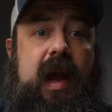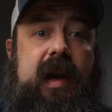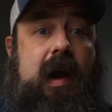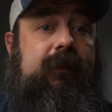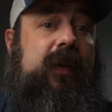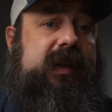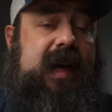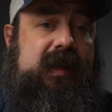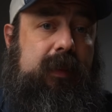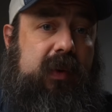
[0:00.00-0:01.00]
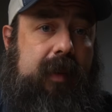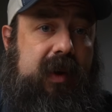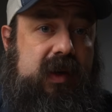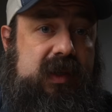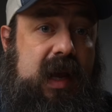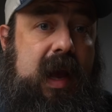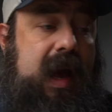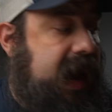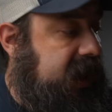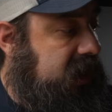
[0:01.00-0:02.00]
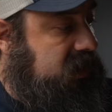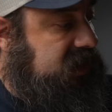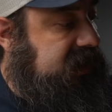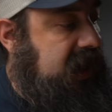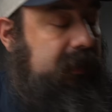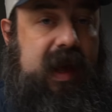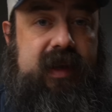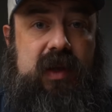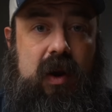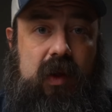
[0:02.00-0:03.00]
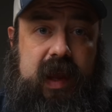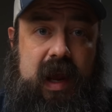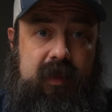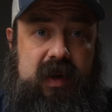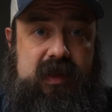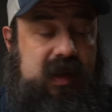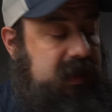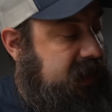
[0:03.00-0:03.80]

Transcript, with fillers: Now for the testing parameters, I use the same lens on all the cameras, the,